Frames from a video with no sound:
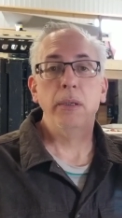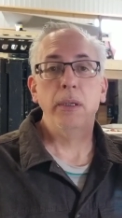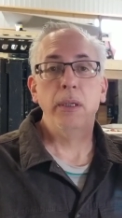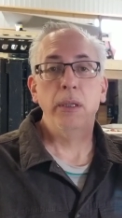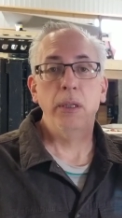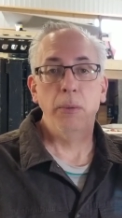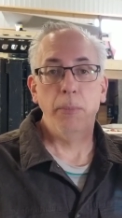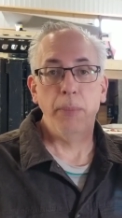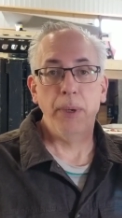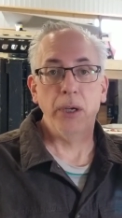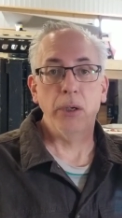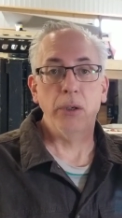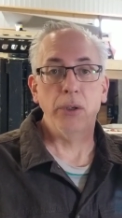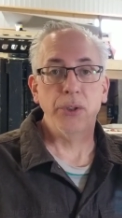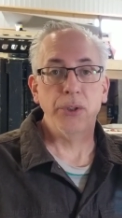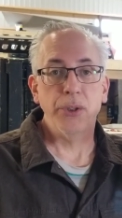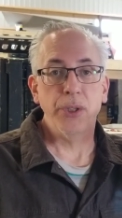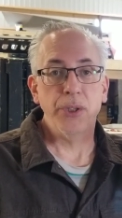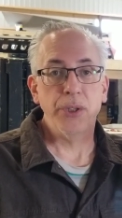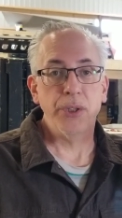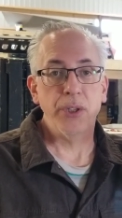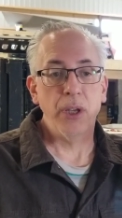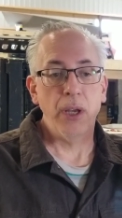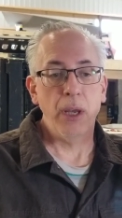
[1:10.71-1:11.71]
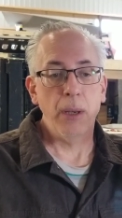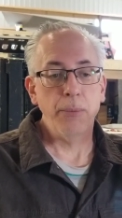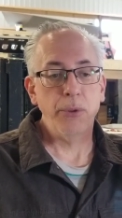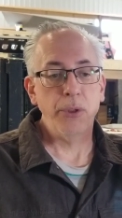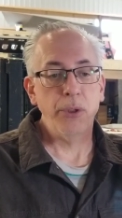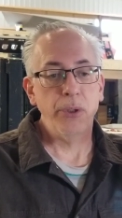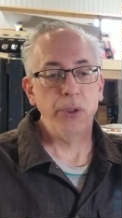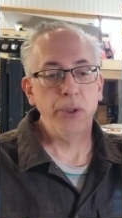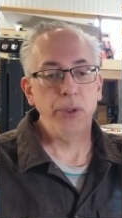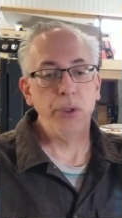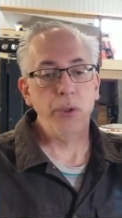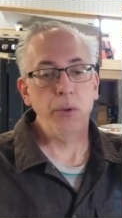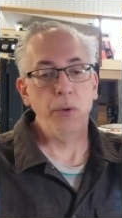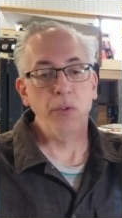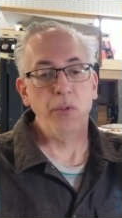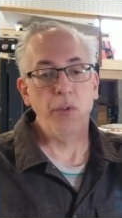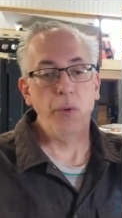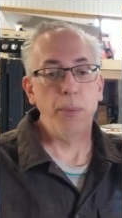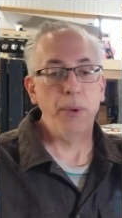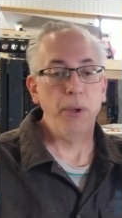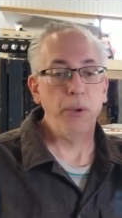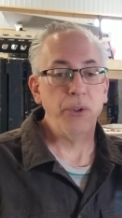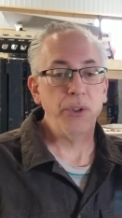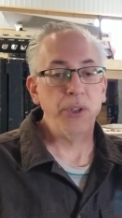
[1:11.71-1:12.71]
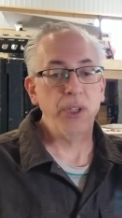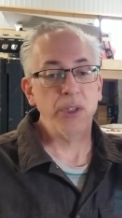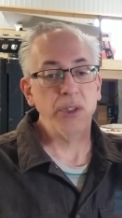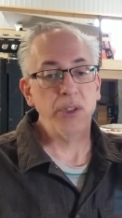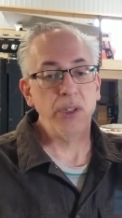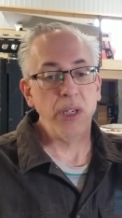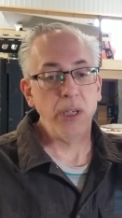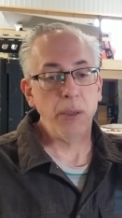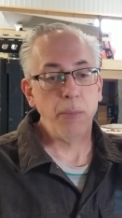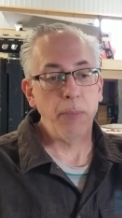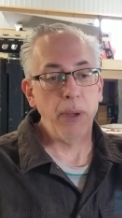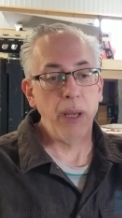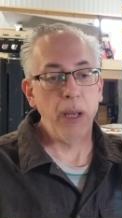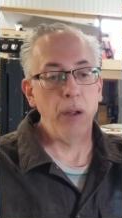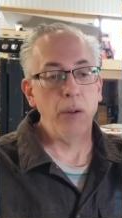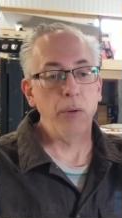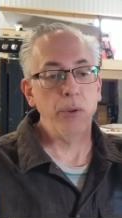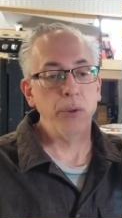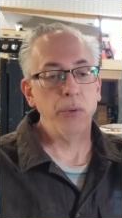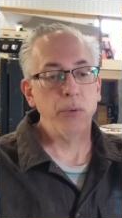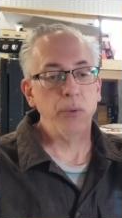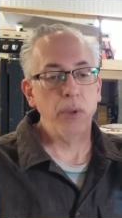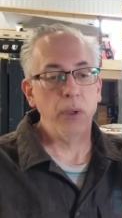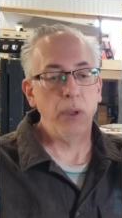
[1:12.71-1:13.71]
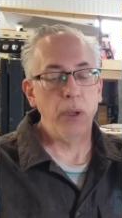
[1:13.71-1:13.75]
in the barrels this time, to the tune of about 16 pounds.